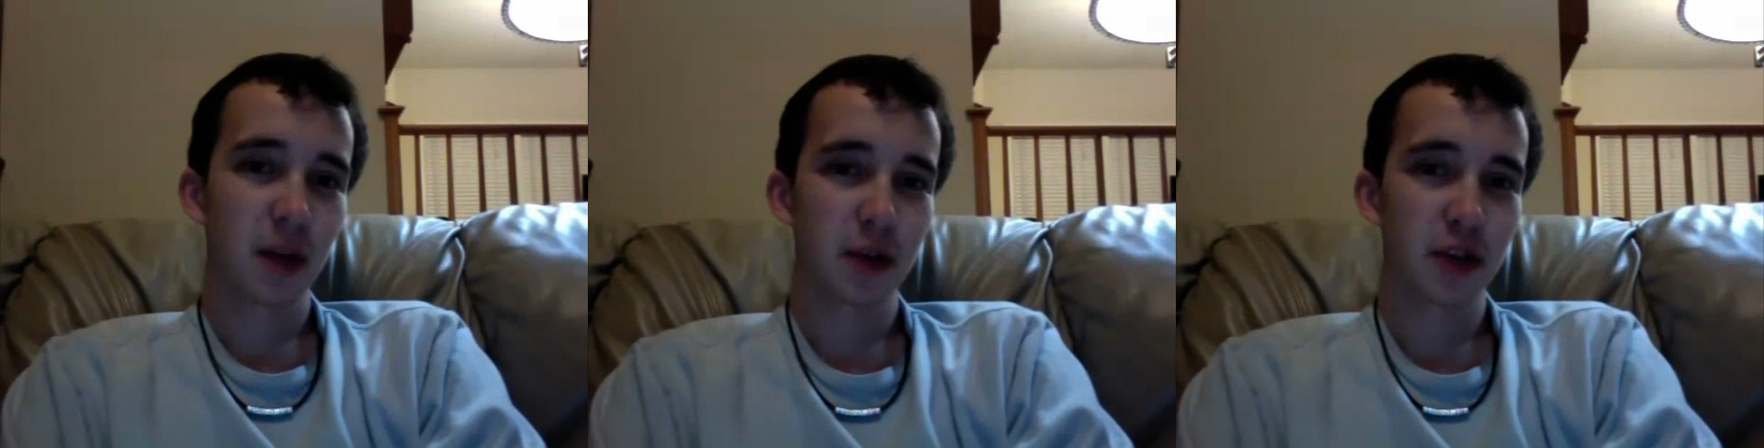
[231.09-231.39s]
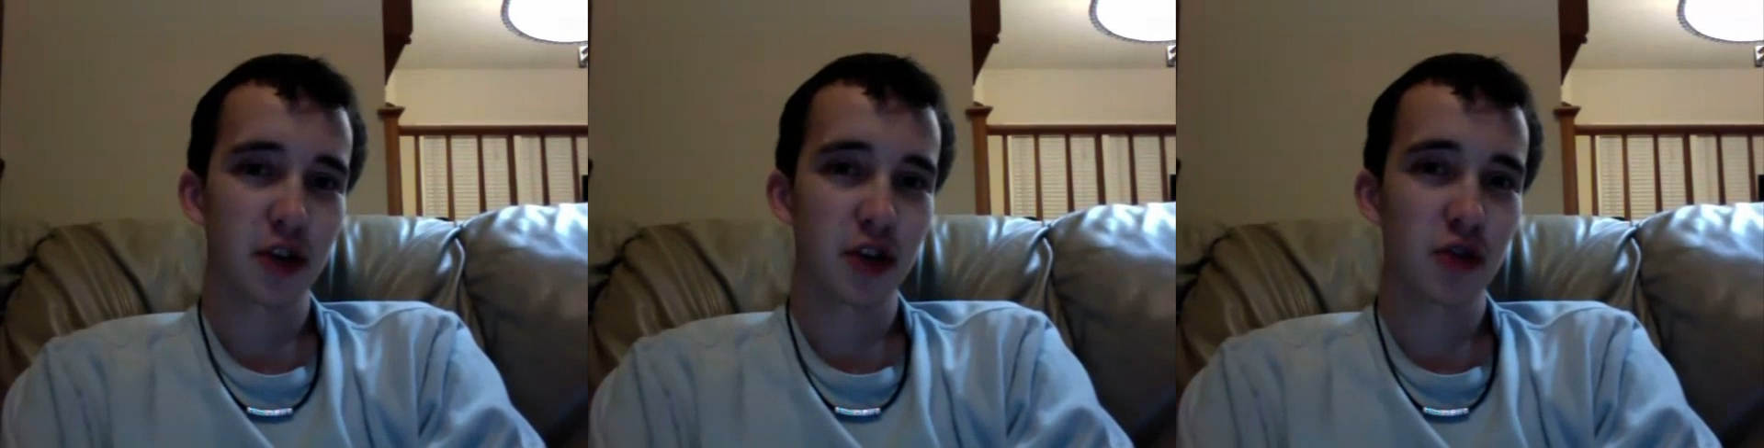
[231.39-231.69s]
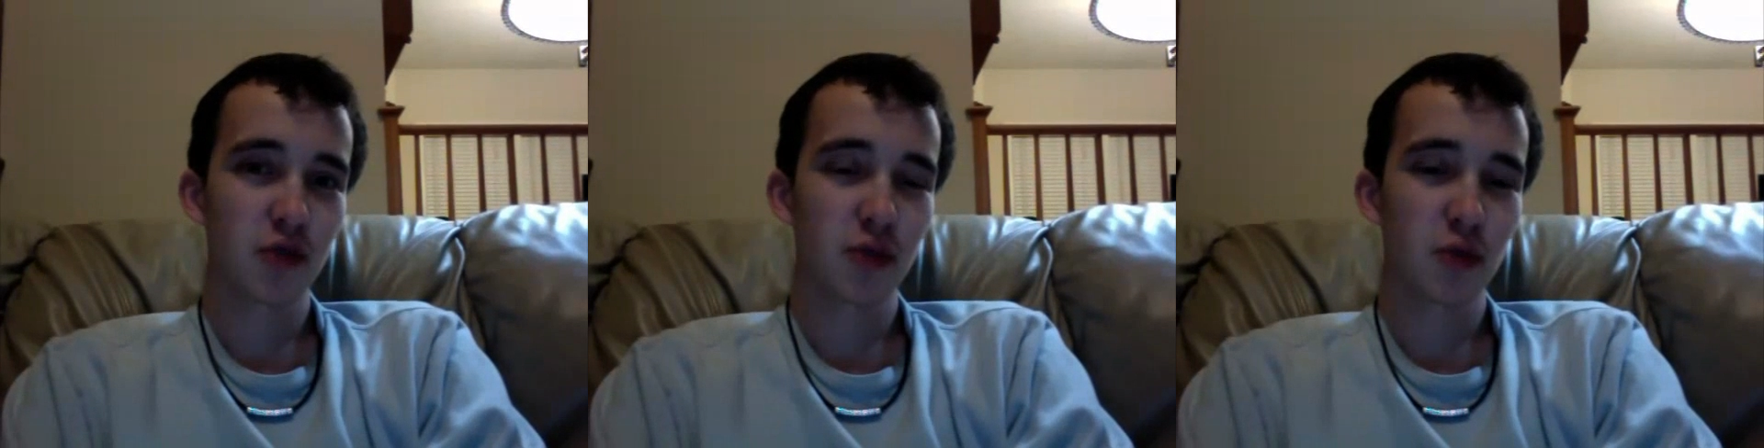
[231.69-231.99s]
not sure
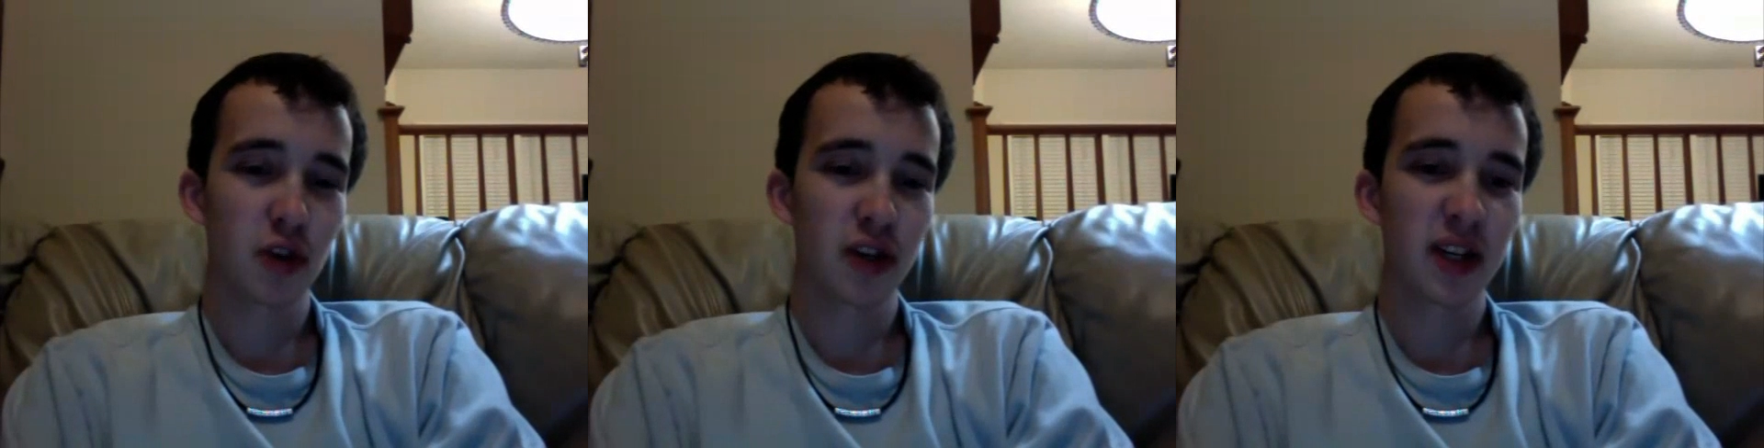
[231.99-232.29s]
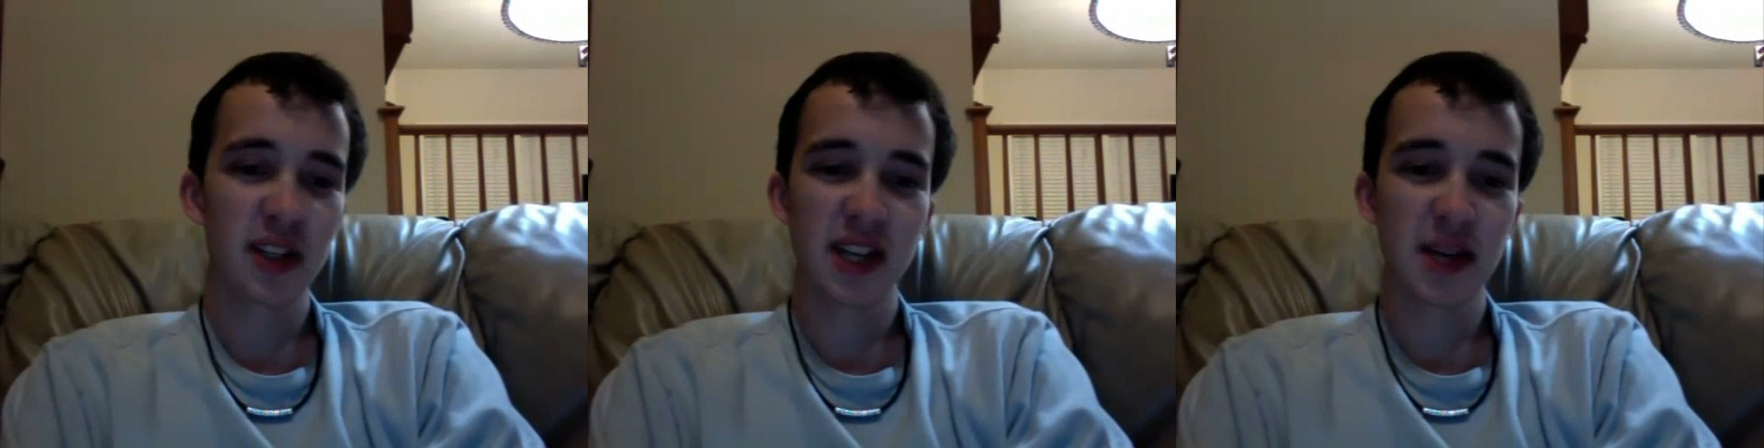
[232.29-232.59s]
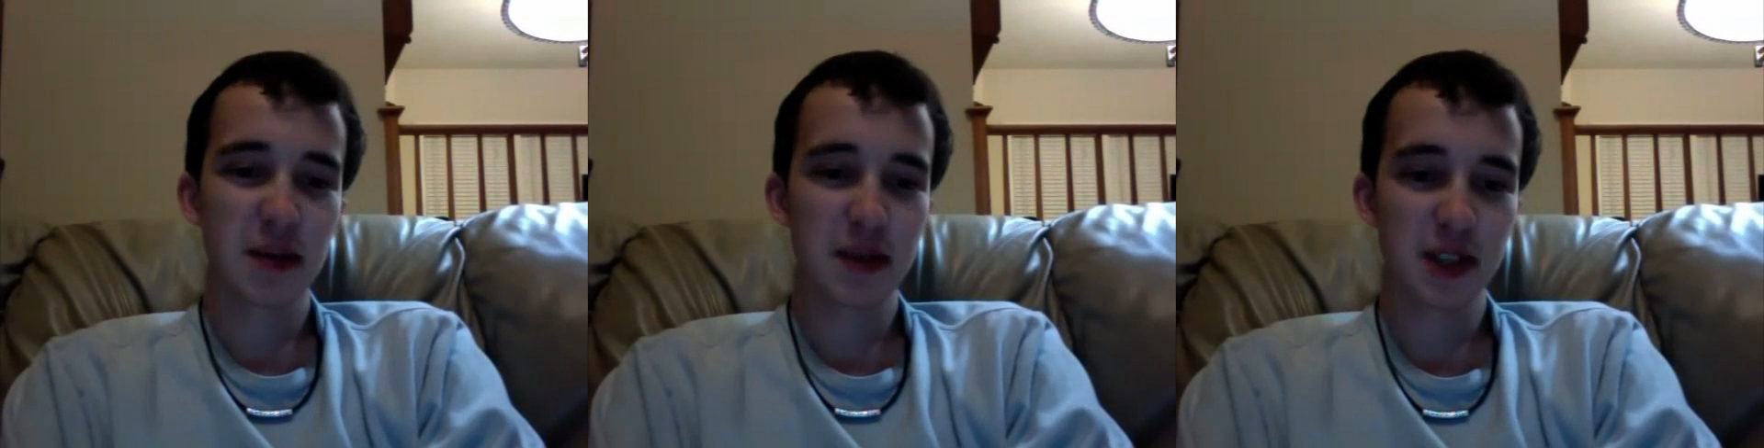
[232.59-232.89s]
what more I need to say
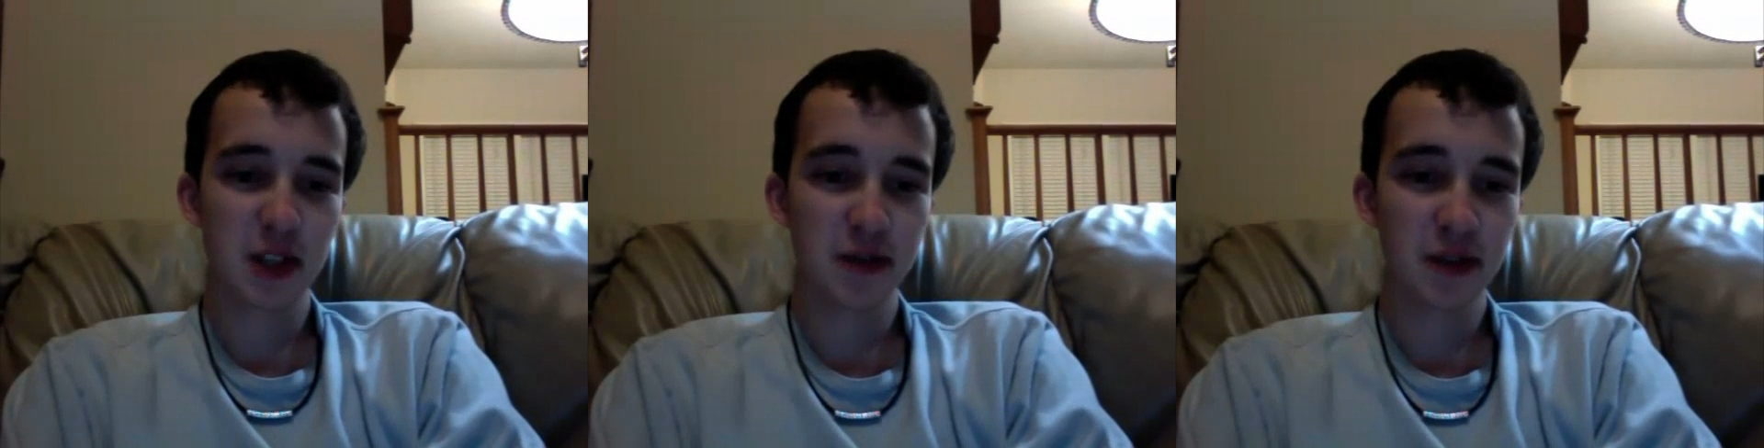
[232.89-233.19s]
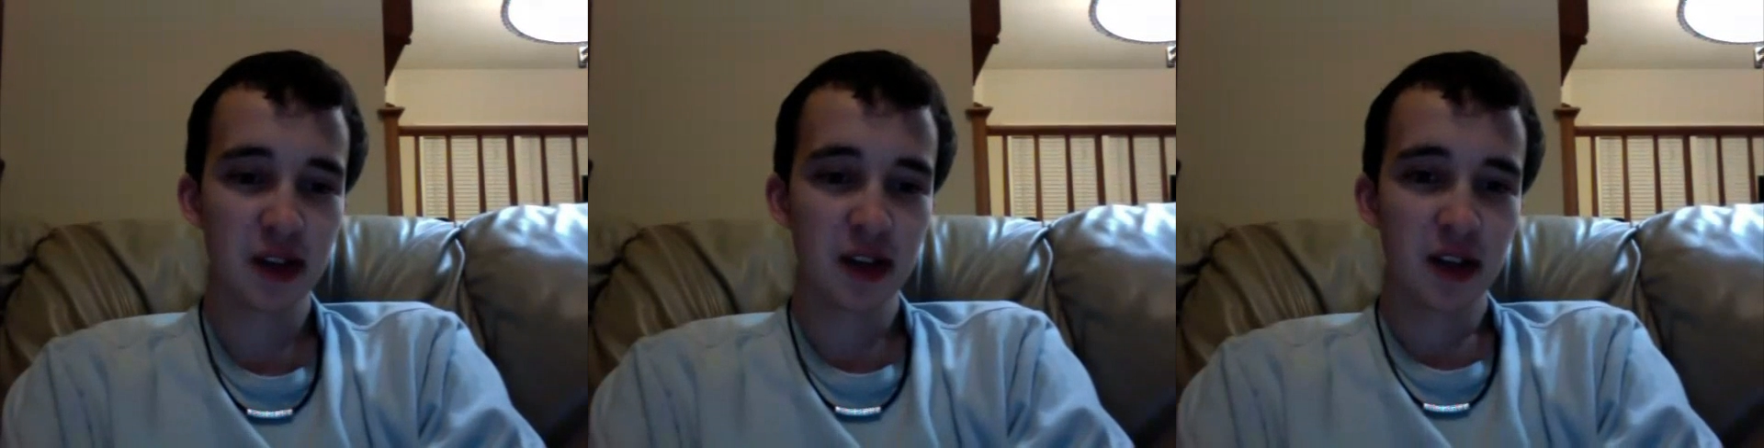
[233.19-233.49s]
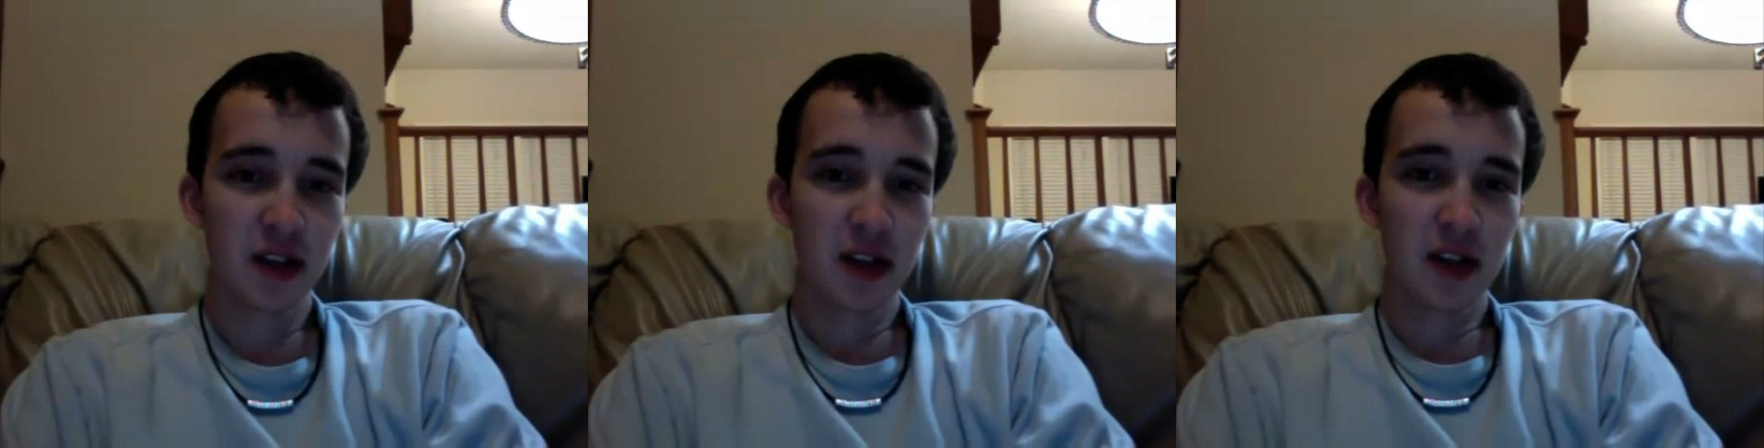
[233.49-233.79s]
about myself,
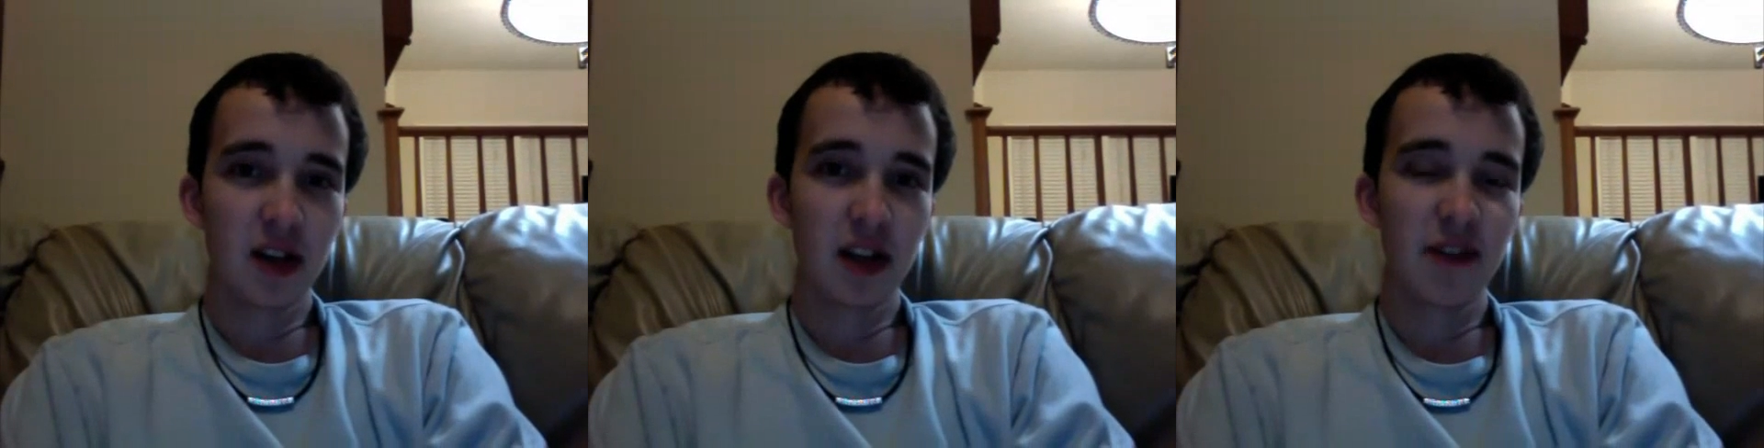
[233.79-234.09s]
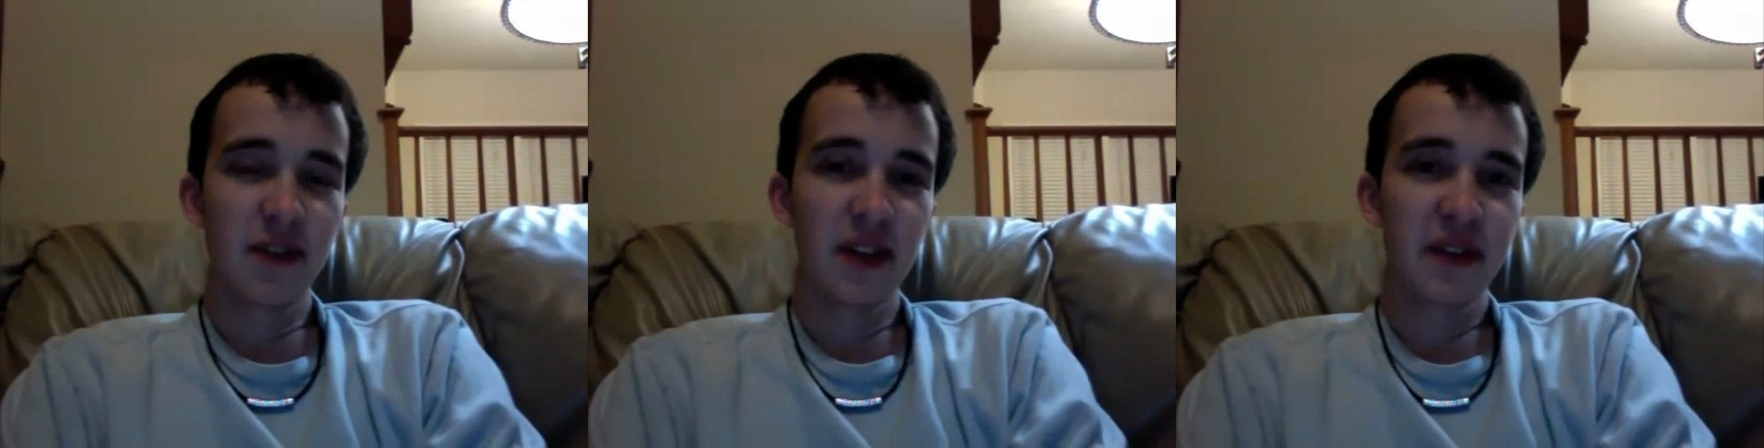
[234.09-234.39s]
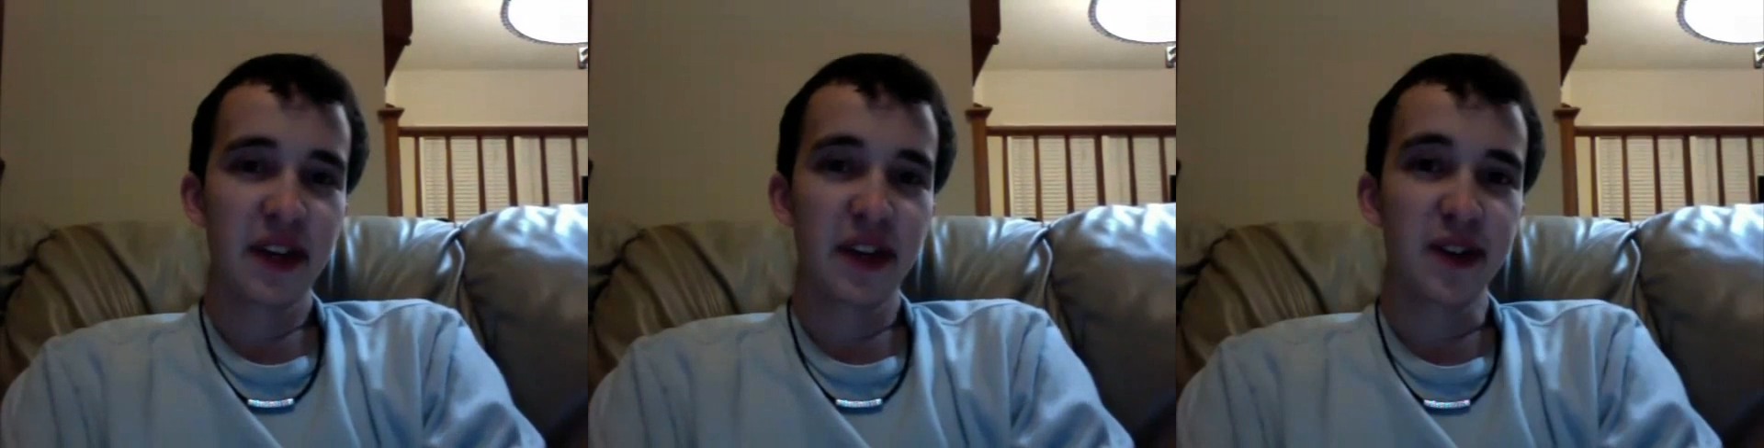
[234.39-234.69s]
if
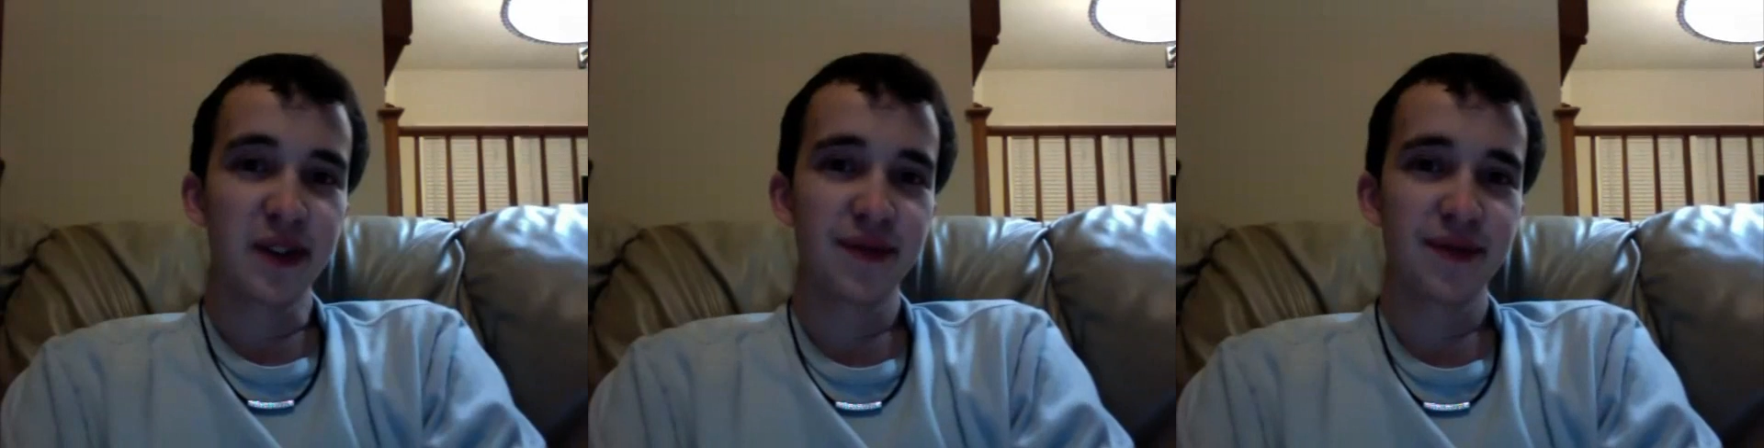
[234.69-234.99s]
anything at all.